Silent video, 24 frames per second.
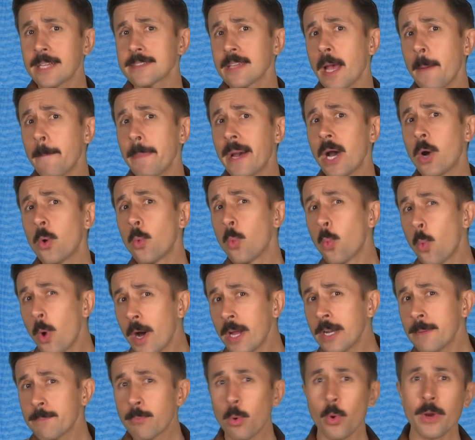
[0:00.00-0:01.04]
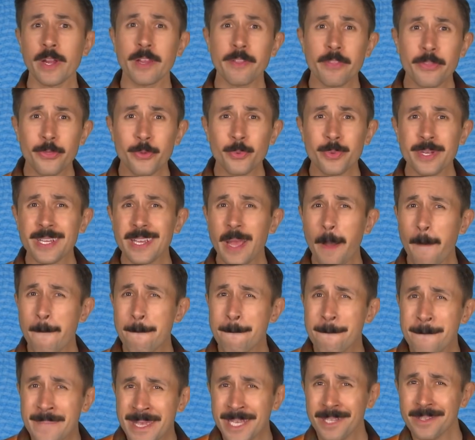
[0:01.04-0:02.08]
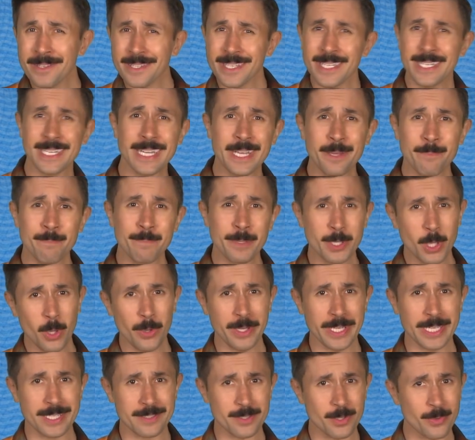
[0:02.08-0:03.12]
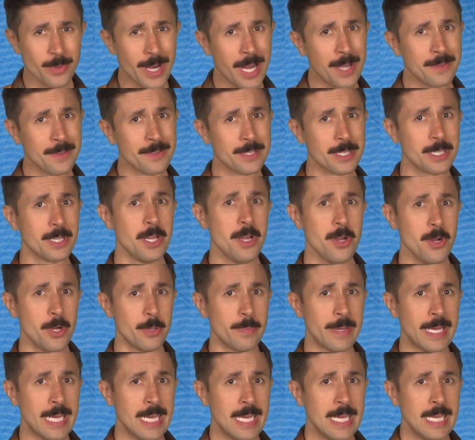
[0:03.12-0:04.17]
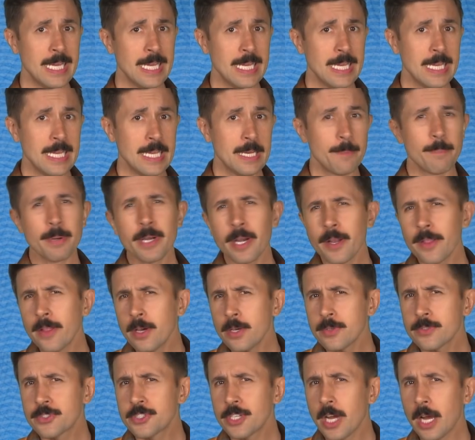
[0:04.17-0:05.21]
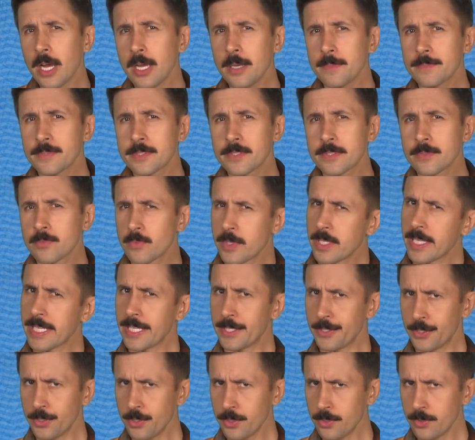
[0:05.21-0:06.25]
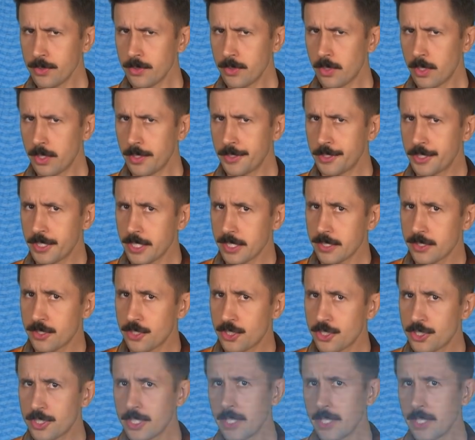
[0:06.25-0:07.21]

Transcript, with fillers: has about 1.3 million employees around the globe. But are those jobs really new or just